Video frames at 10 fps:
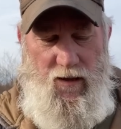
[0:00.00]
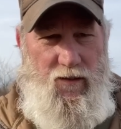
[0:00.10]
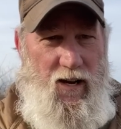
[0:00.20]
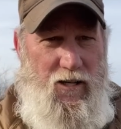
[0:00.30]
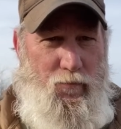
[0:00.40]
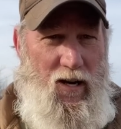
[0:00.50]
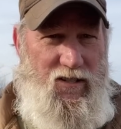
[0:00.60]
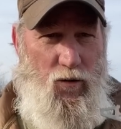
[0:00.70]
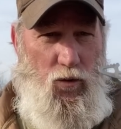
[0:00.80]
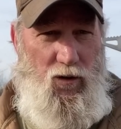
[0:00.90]
The next
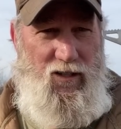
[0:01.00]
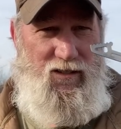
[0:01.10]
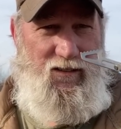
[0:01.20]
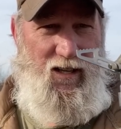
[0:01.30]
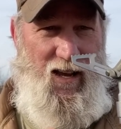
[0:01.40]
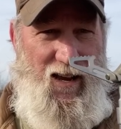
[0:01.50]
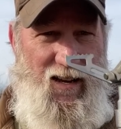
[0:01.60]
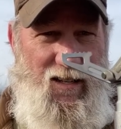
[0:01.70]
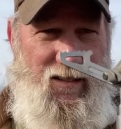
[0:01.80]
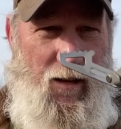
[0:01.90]
piece that we're releasing today
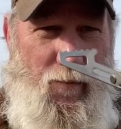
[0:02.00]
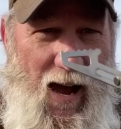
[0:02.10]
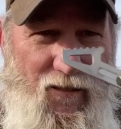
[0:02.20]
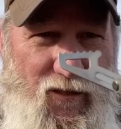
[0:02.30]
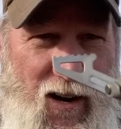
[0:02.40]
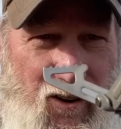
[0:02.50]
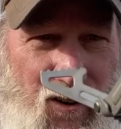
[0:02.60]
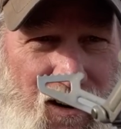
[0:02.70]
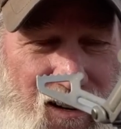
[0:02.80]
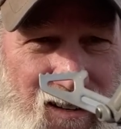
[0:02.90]
is the
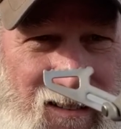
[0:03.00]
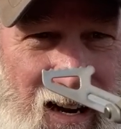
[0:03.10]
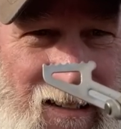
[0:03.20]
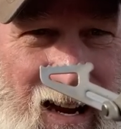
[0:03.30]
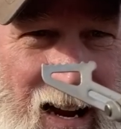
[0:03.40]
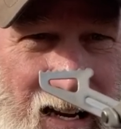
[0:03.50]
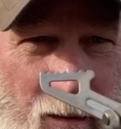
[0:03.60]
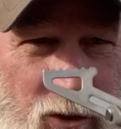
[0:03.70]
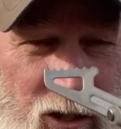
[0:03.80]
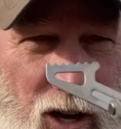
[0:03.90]
Pathfinder
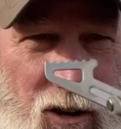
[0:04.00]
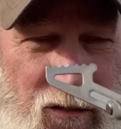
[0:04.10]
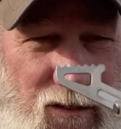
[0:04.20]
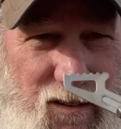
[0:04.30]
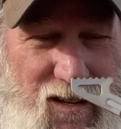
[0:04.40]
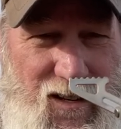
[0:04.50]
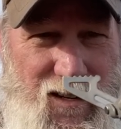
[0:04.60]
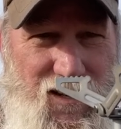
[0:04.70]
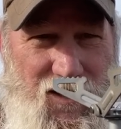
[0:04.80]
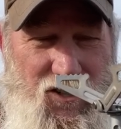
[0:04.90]
titanium stove.
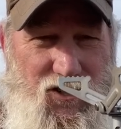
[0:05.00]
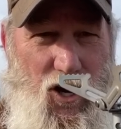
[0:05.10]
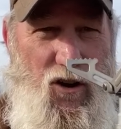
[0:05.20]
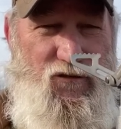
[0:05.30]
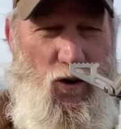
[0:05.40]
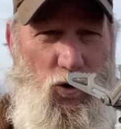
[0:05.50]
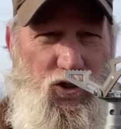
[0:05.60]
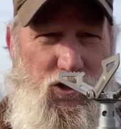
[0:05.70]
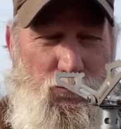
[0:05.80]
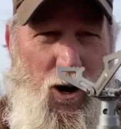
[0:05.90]
The stove
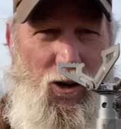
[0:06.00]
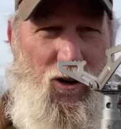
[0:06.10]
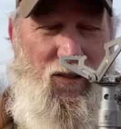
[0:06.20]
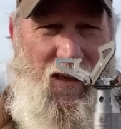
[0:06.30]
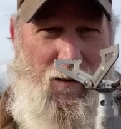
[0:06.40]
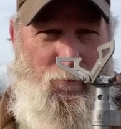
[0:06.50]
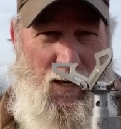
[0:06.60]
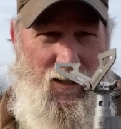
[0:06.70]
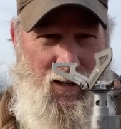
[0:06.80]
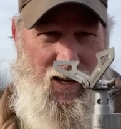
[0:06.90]
folds smaller than a
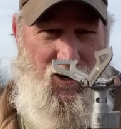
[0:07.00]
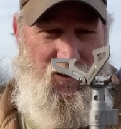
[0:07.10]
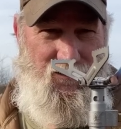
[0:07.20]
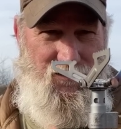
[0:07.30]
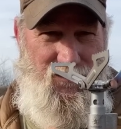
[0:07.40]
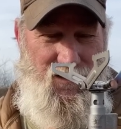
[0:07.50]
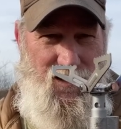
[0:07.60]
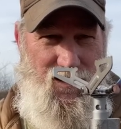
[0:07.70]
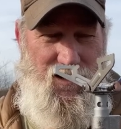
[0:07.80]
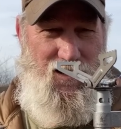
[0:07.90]
Bic lighter.
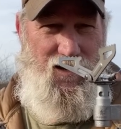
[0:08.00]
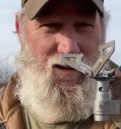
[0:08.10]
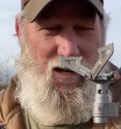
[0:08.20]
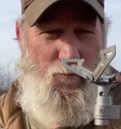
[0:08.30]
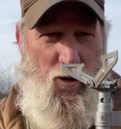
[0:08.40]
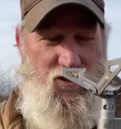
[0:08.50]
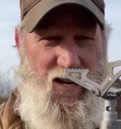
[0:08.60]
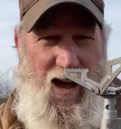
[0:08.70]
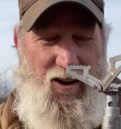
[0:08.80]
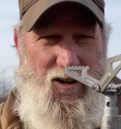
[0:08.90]
It puts
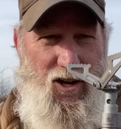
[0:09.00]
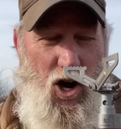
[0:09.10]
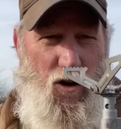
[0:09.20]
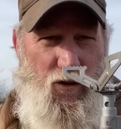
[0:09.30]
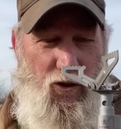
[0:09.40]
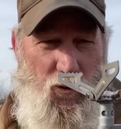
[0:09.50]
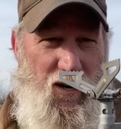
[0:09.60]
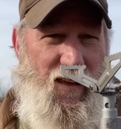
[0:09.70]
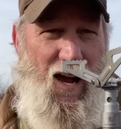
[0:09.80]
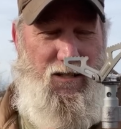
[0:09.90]
out over
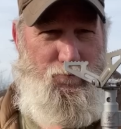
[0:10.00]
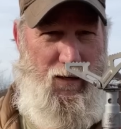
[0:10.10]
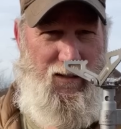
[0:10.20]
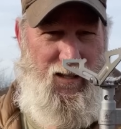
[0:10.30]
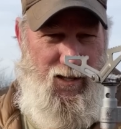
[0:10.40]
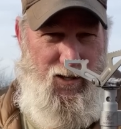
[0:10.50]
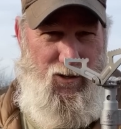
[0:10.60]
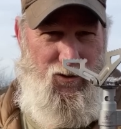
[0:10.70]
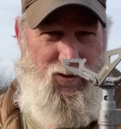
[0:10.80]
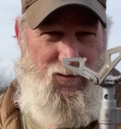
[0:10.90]
3,000
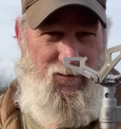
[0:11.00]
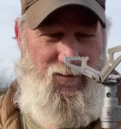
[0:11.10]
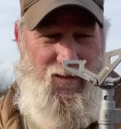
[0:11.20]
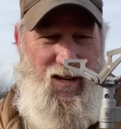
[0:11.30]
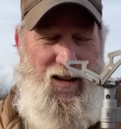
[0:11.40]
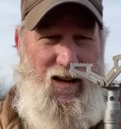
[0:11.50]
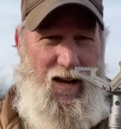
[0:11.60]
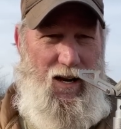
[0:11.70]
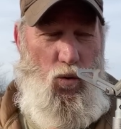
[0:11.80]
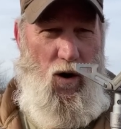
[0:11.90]
BTUs
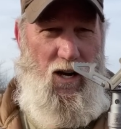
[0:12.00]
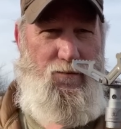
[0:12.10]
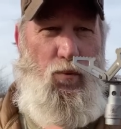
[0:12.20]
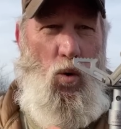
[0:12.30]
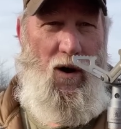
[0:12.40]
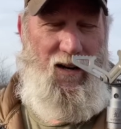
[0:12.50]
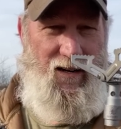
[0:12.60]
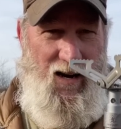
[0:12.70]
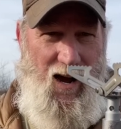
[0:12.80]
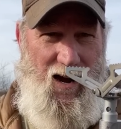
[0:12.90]
and it weighs
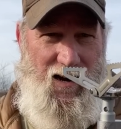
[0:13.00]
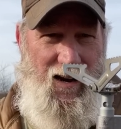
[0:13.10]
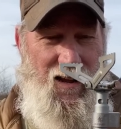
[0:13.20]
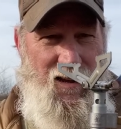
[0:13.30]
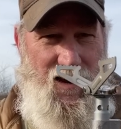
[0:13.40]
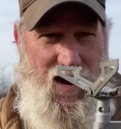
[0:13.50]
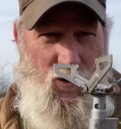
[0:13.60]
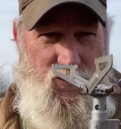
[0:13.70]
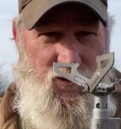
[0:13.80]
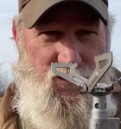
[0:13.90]
0.9
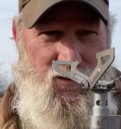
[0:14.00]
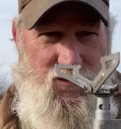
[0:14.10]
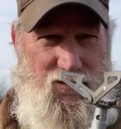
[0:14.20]
ounces.